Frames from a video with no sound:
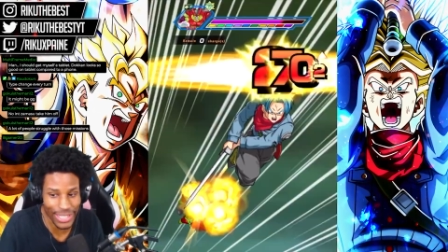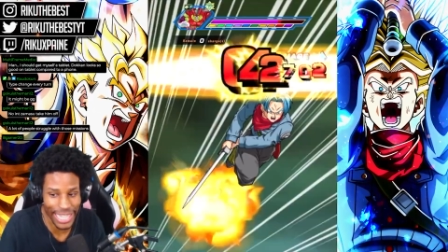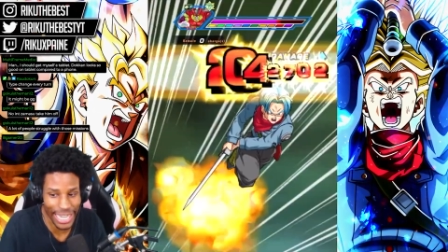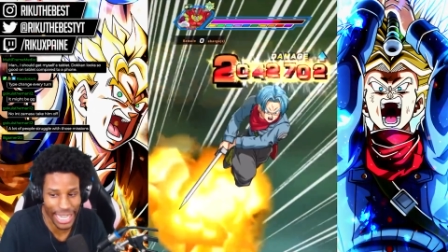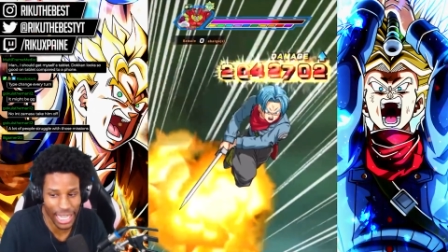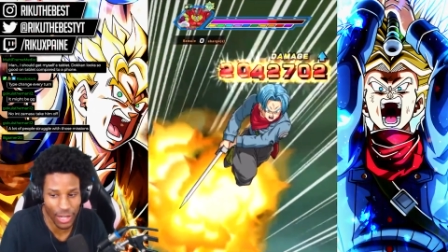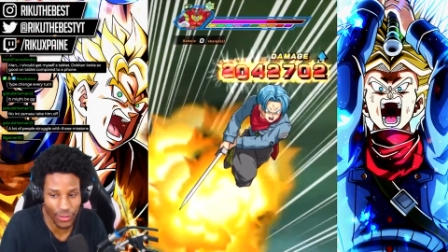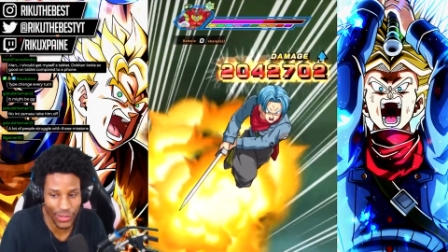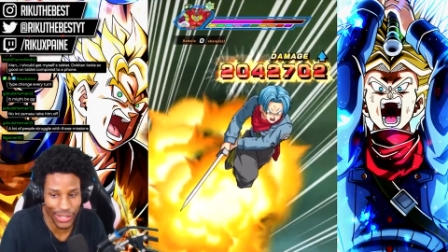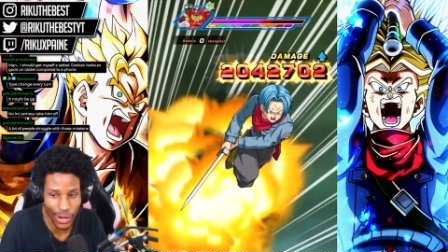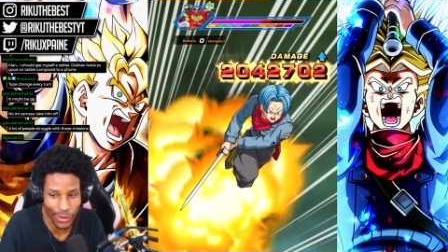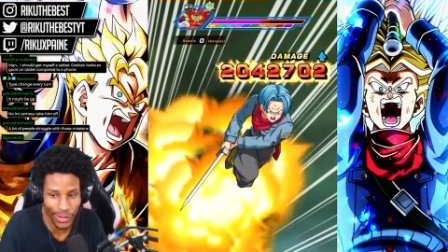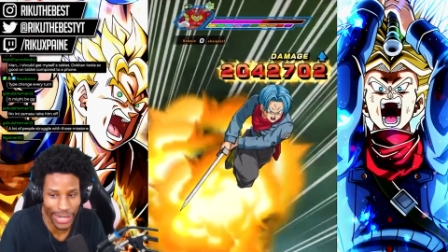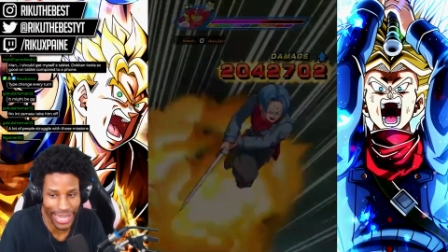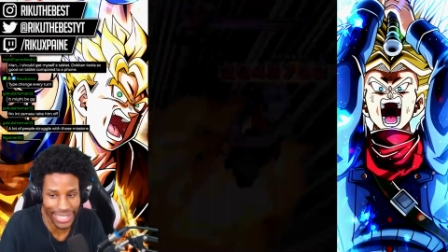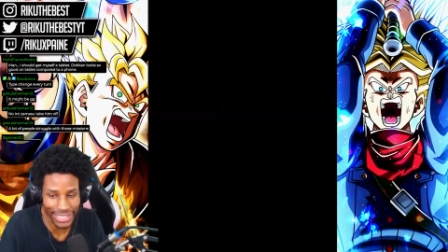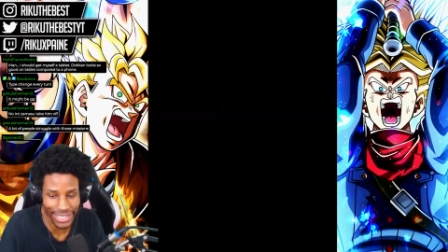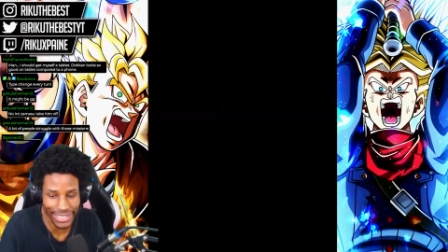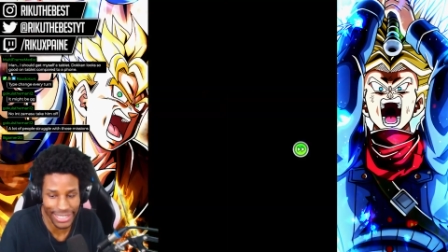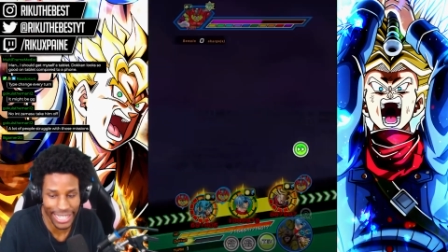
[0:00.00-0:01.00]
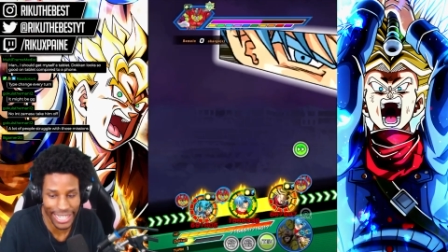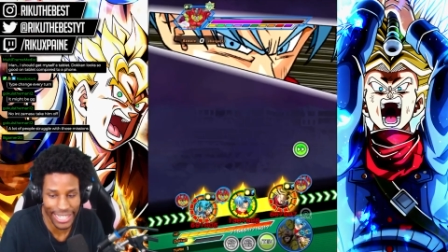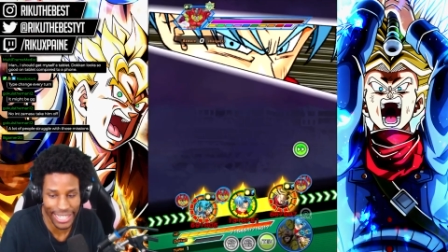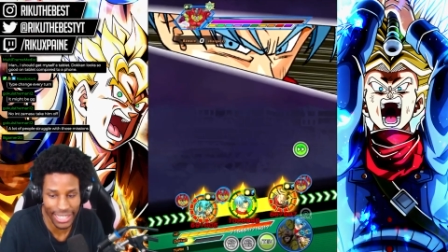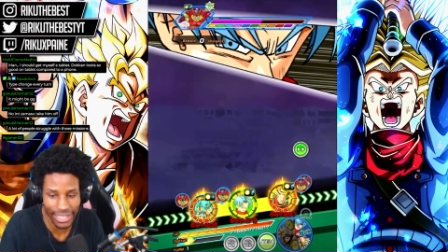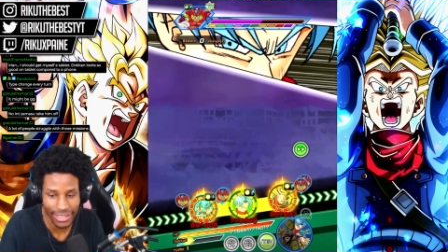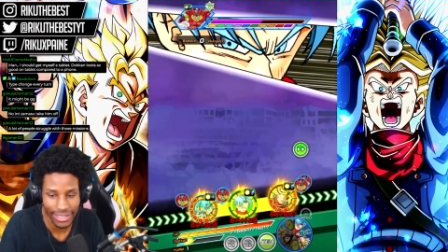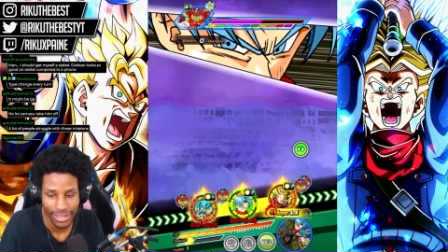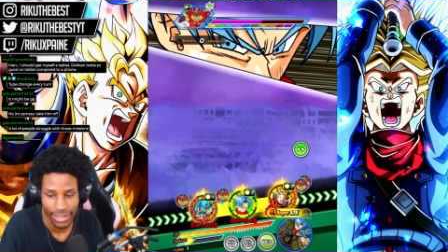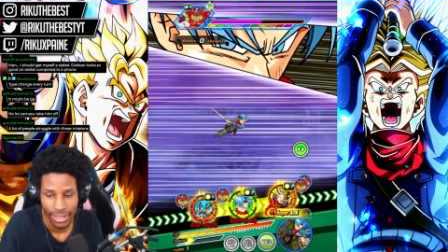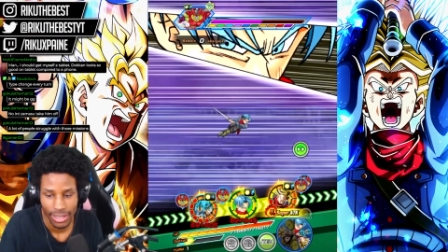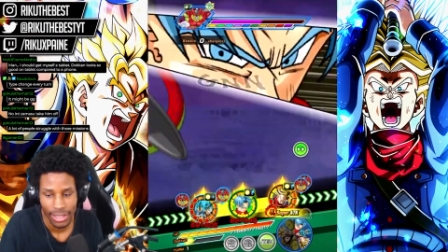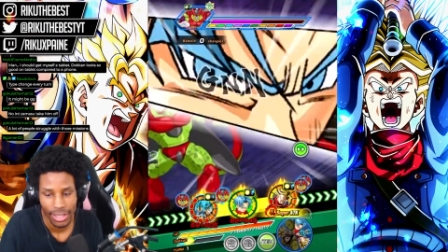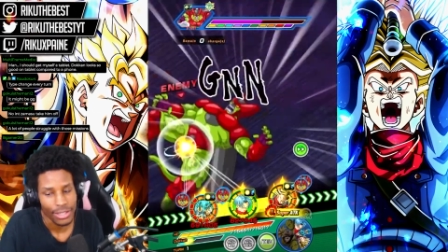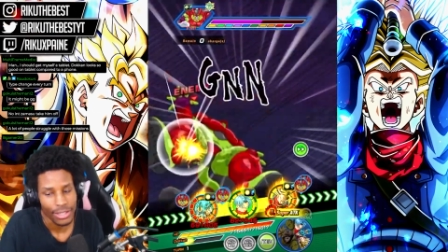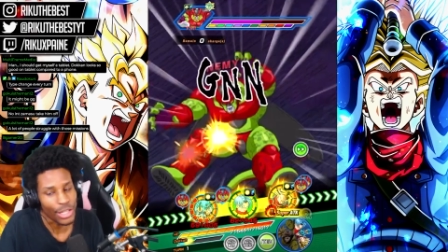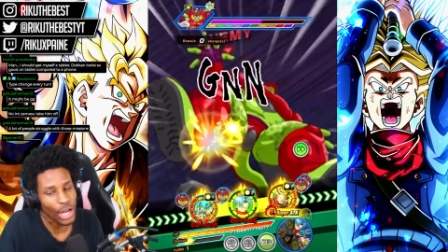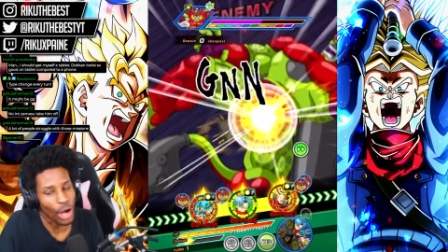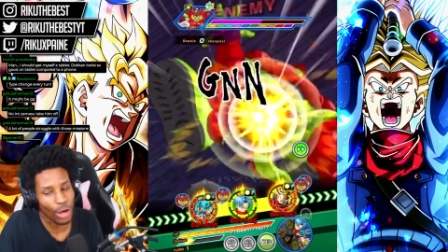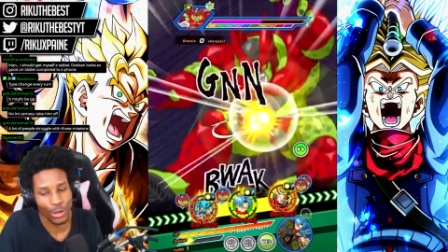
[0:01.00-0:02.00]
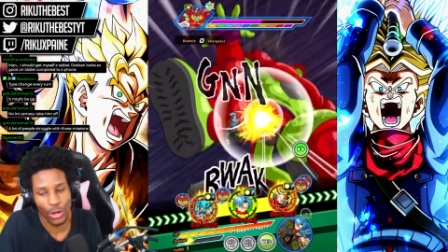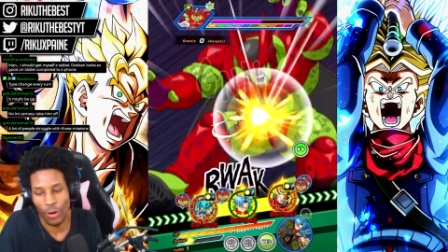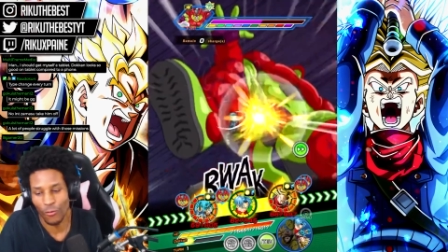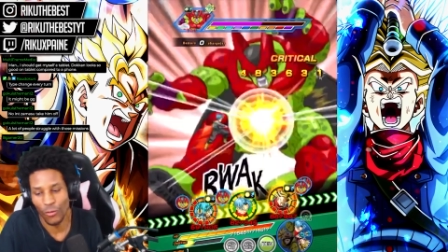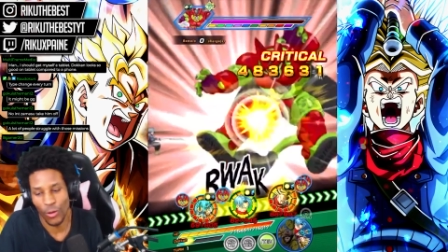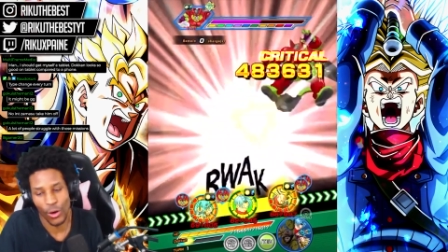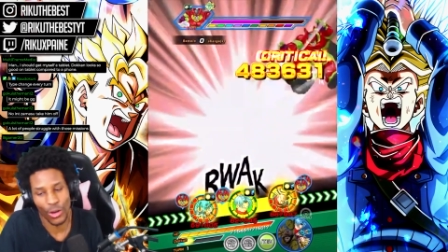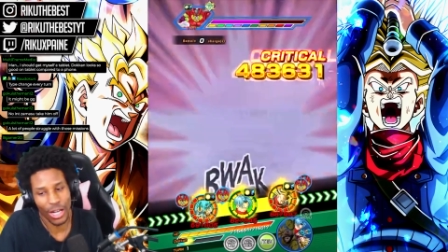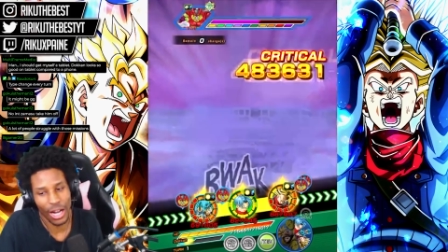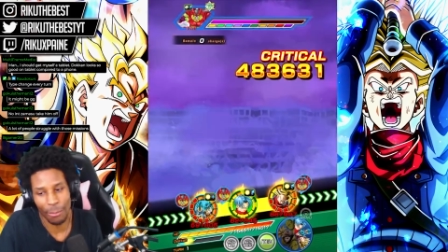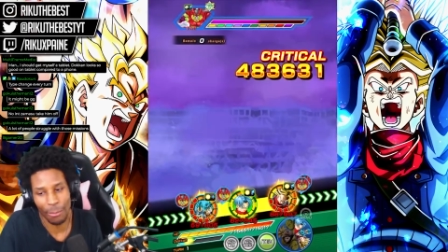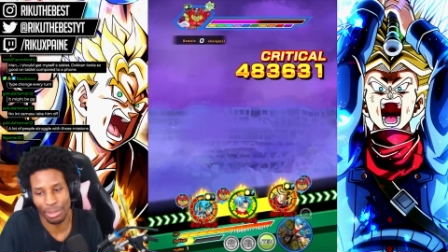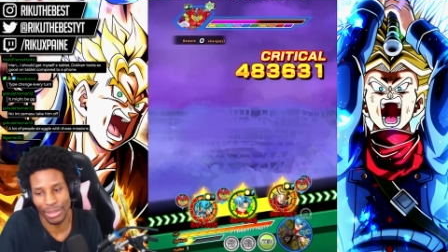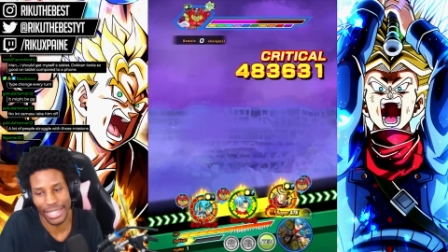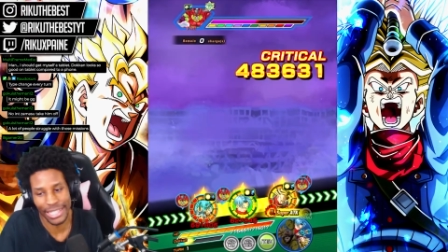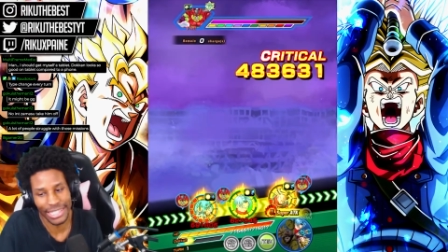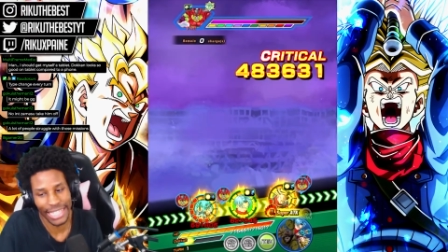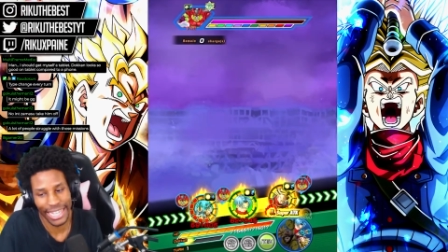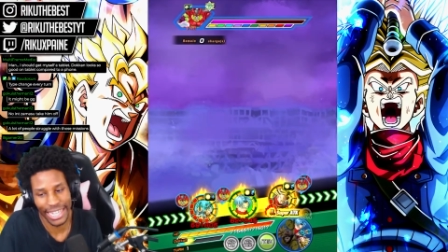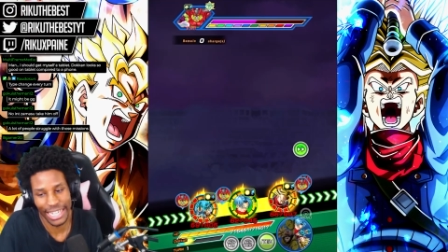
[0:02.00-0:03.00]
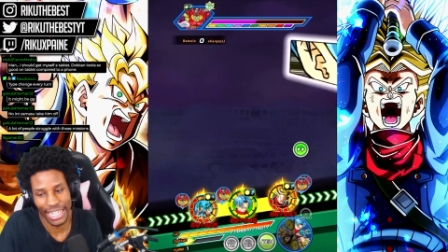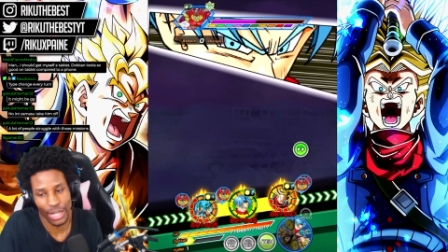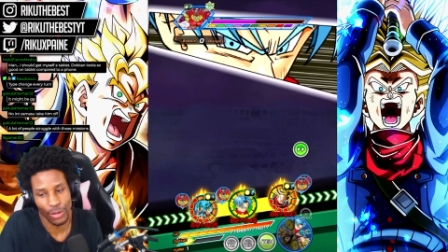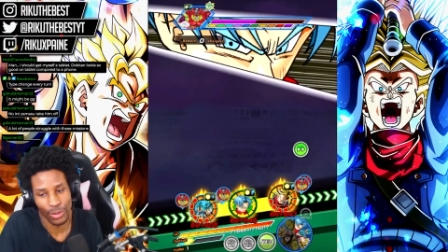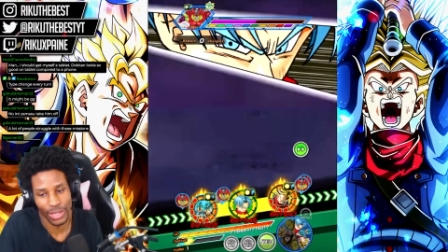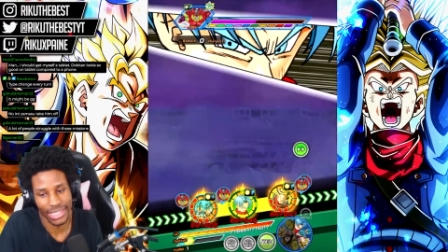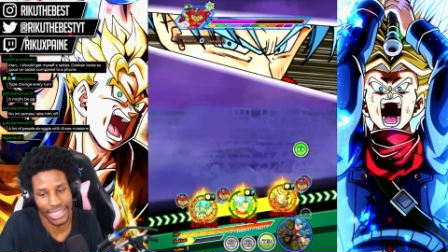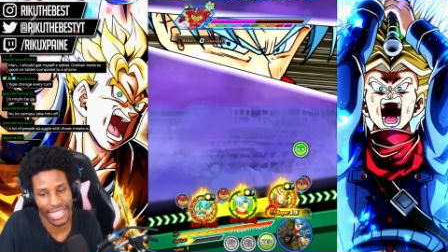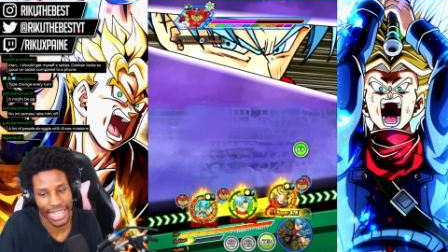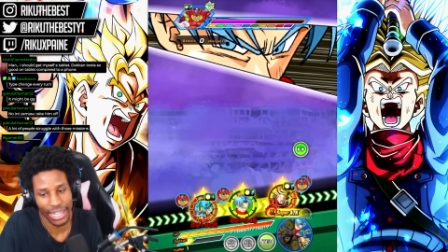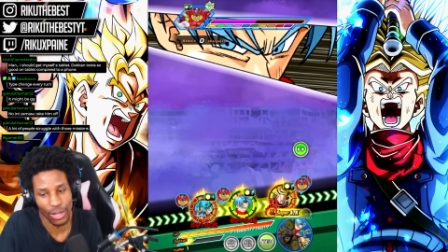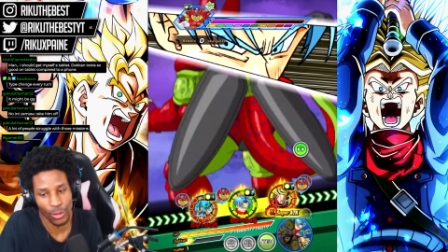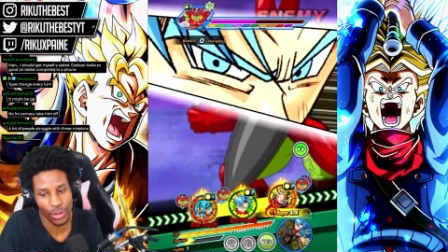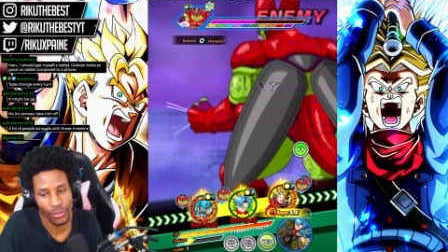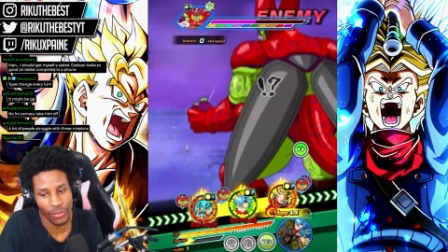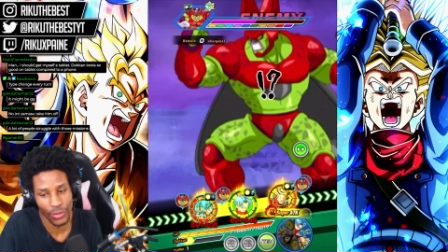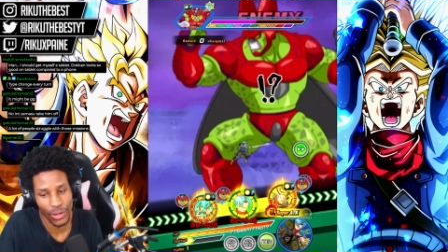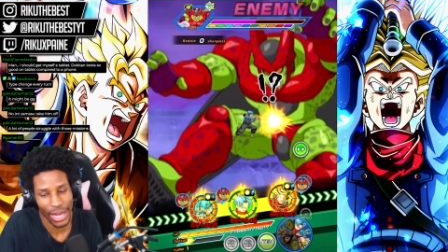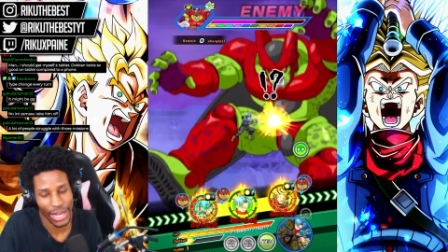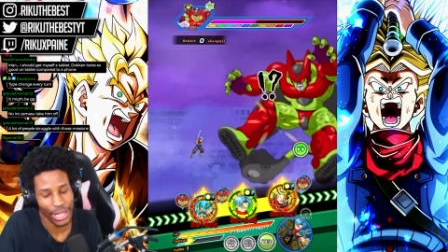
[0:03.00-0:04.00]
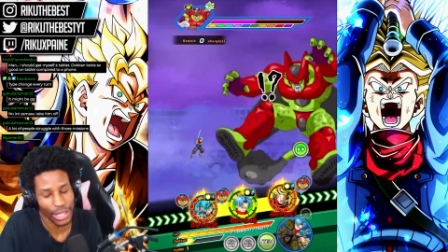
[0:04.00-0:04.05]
take it if you don't actually take it. No, don't throw it out, please. I got to deal with the second one of you.